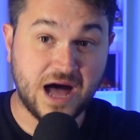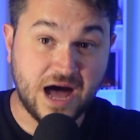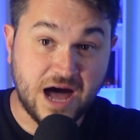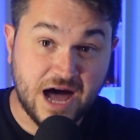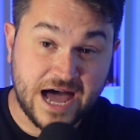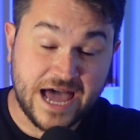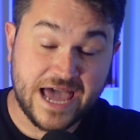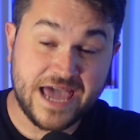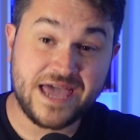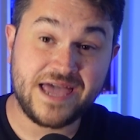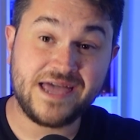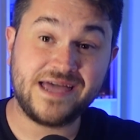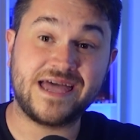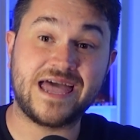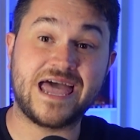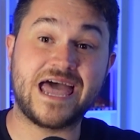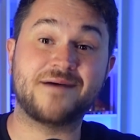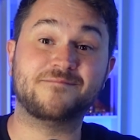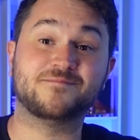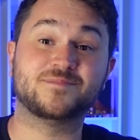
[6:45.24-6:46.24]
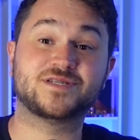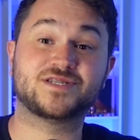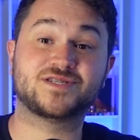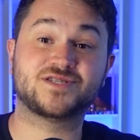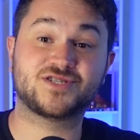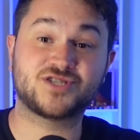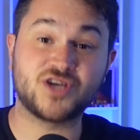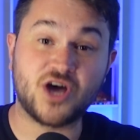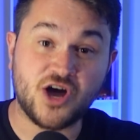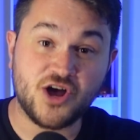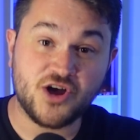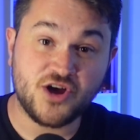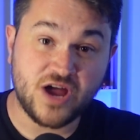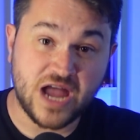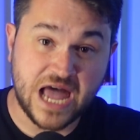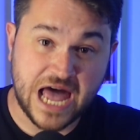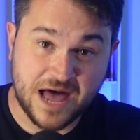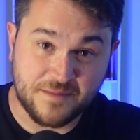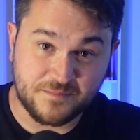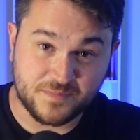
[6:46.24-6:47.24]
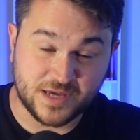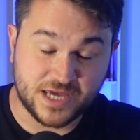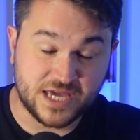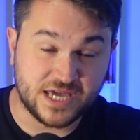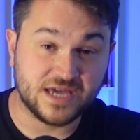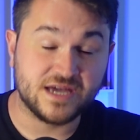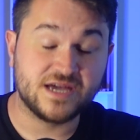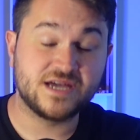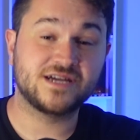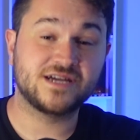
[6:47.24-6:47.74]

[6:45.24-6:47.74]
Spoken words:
I am so happy,